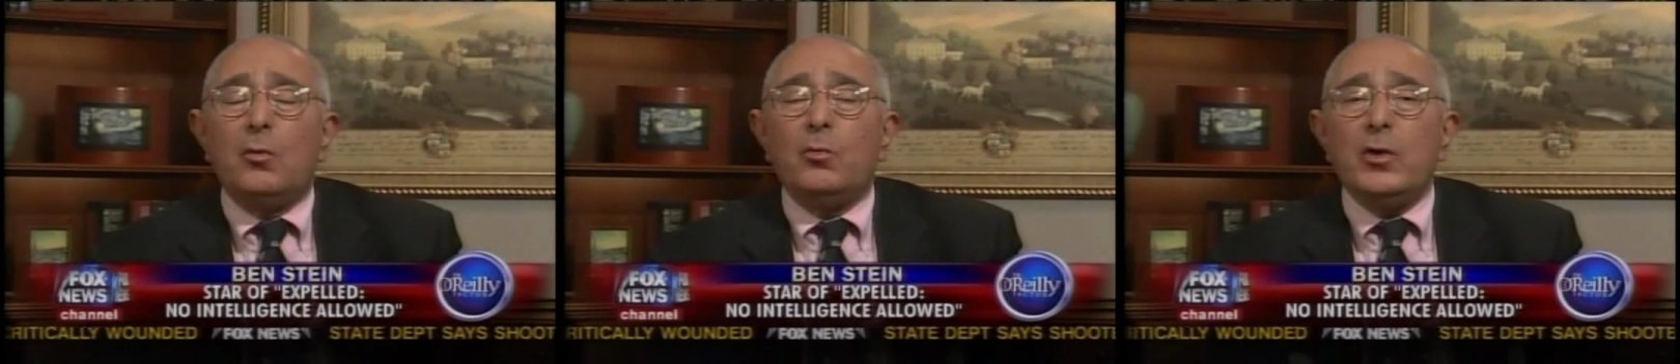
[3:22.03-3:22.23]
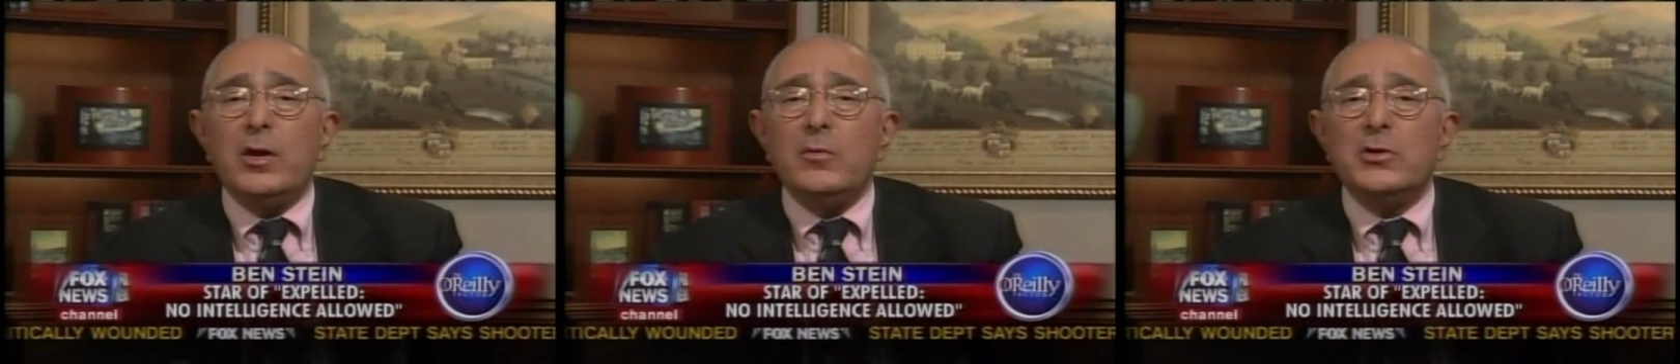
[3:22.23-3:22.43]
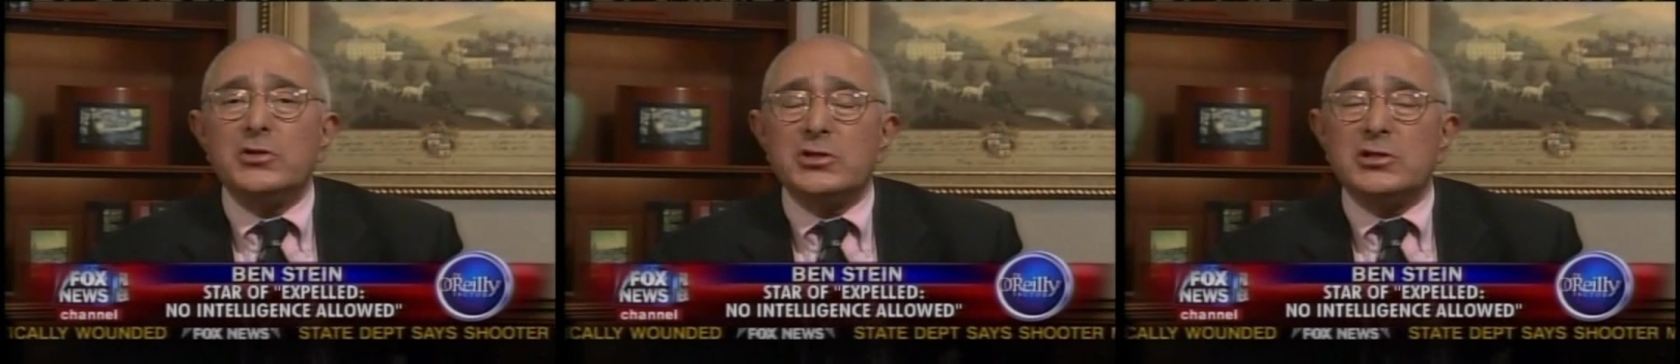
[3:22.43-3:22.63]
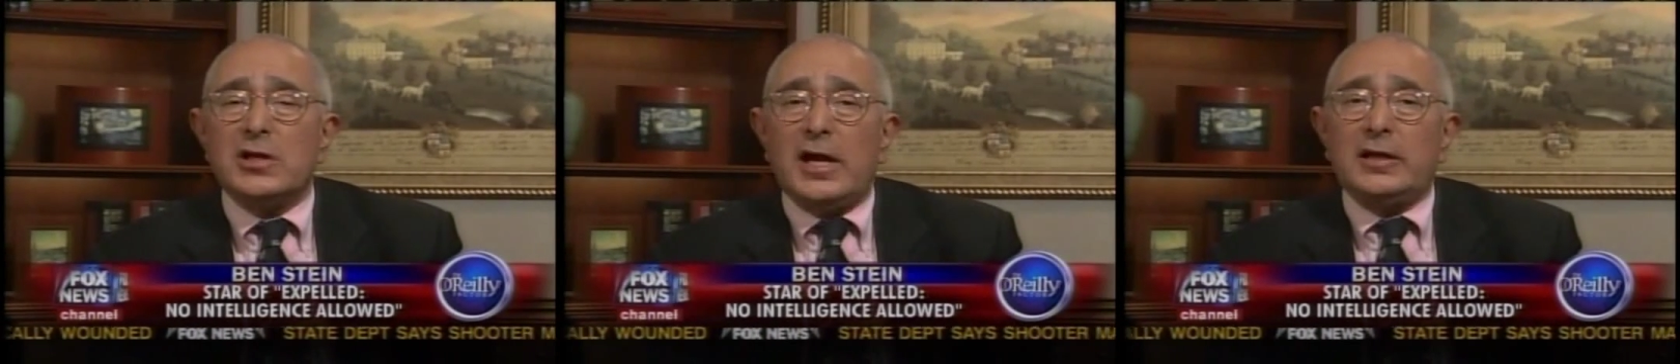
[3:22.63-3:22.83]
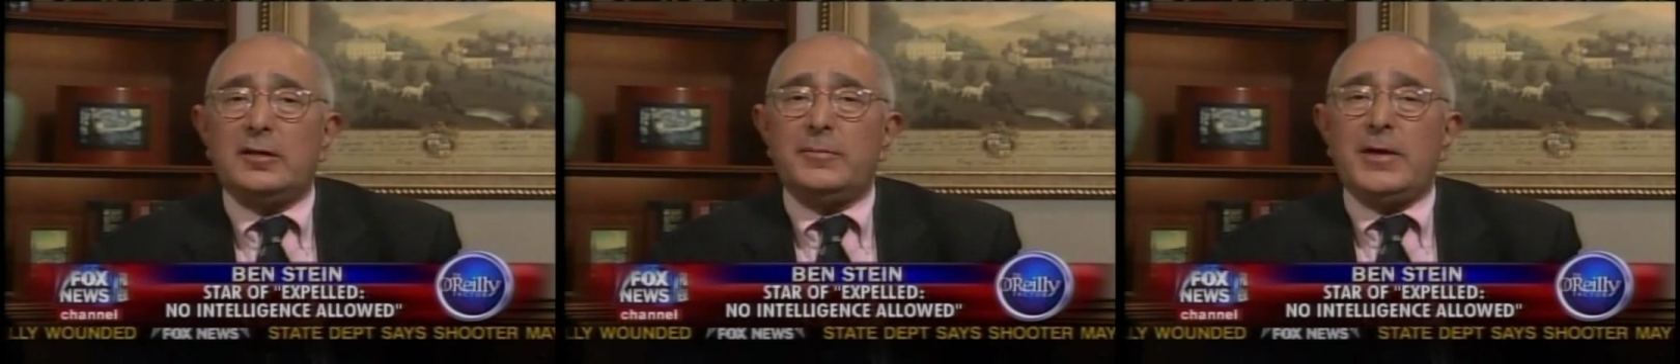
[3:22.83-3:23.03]
We would just
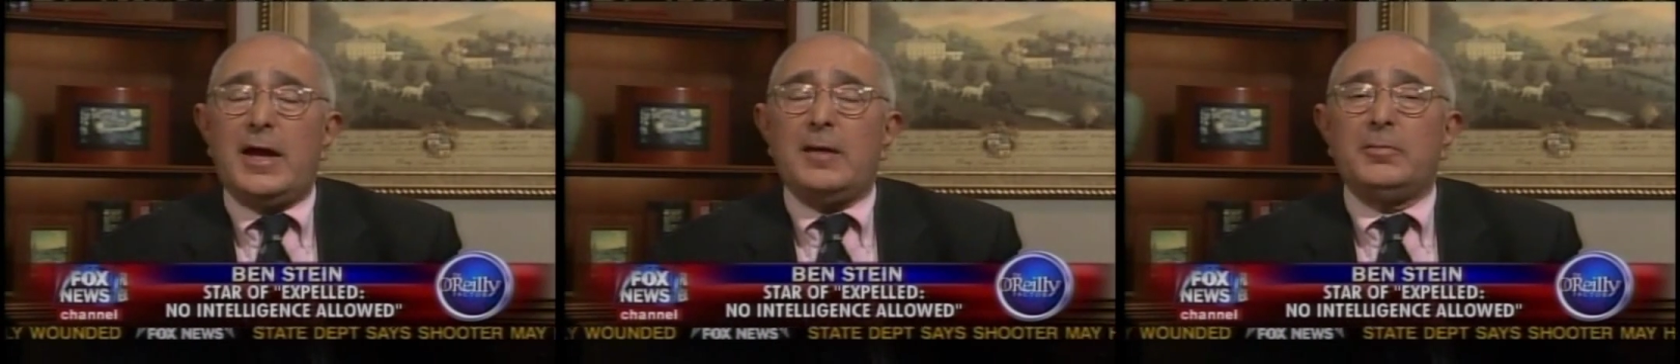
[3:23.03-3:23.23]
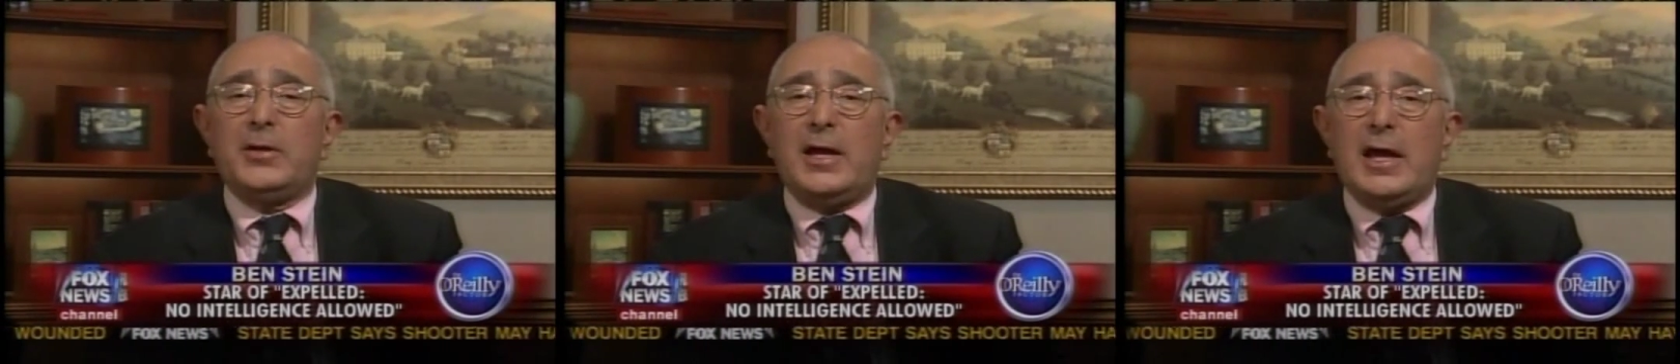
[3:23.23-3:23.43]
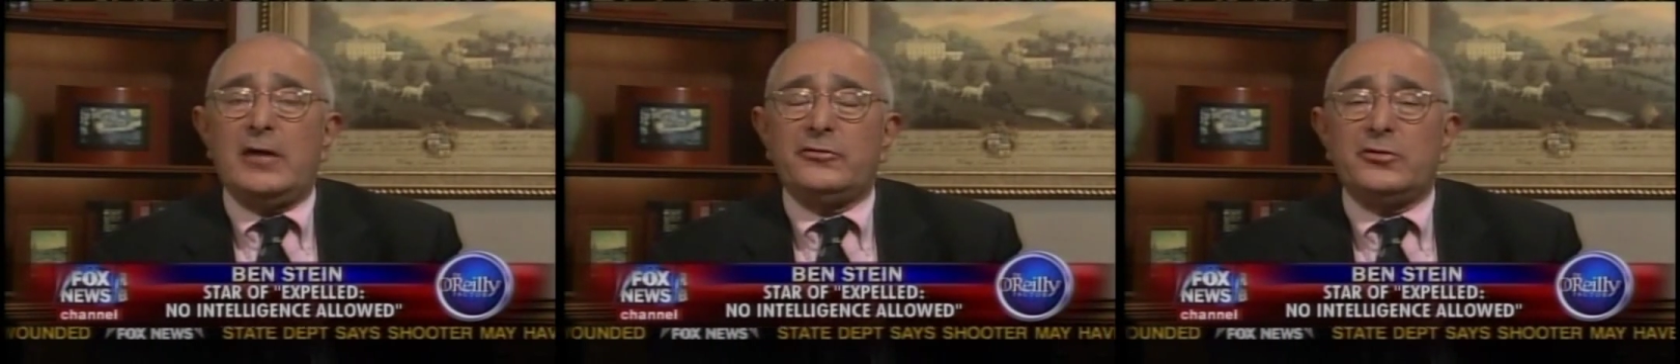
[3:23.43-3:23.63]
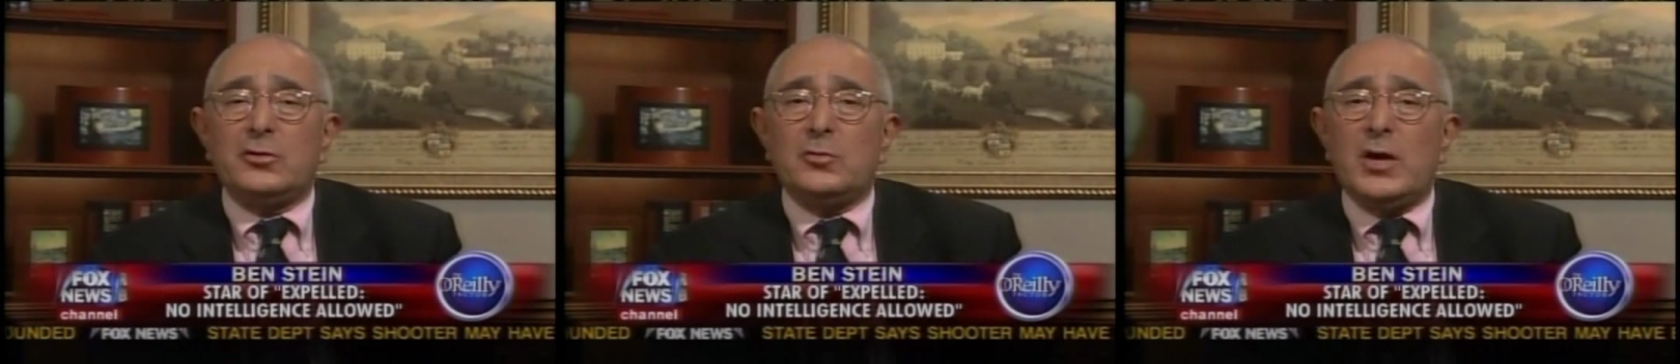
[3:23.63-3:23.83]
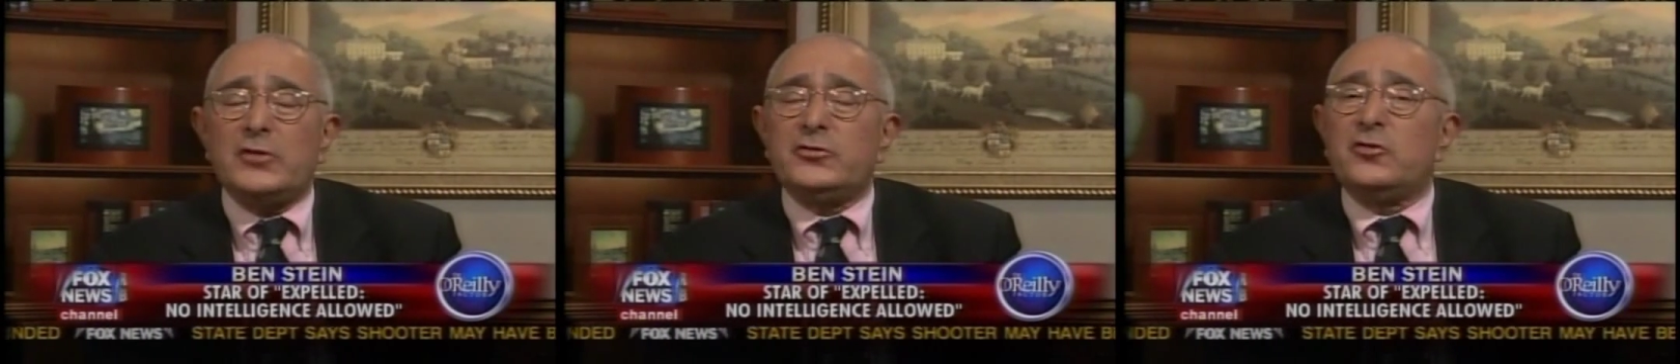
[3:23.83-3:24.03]
like to be able to ask the
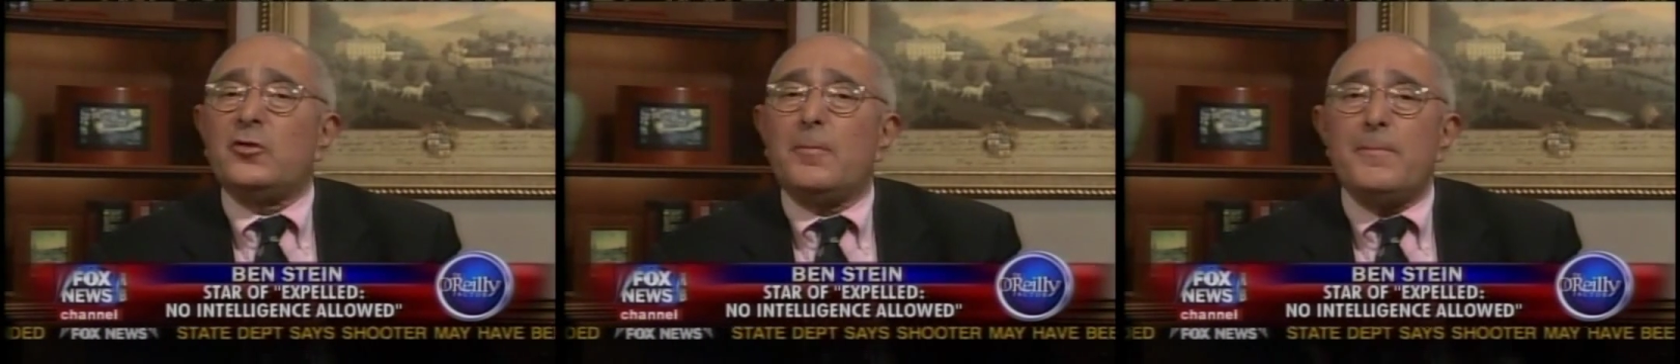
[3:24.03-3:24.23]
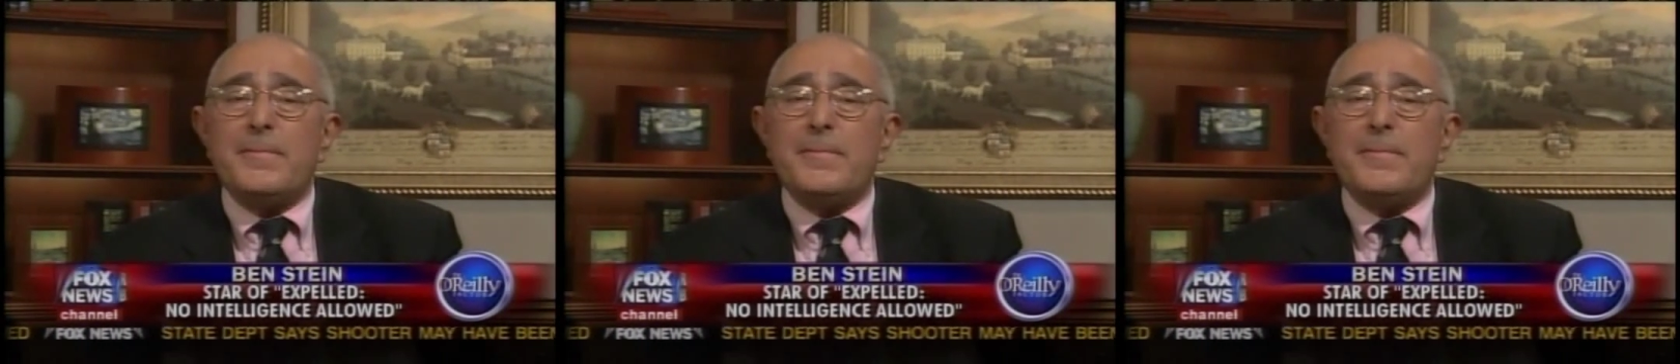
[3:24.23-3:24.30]
questions.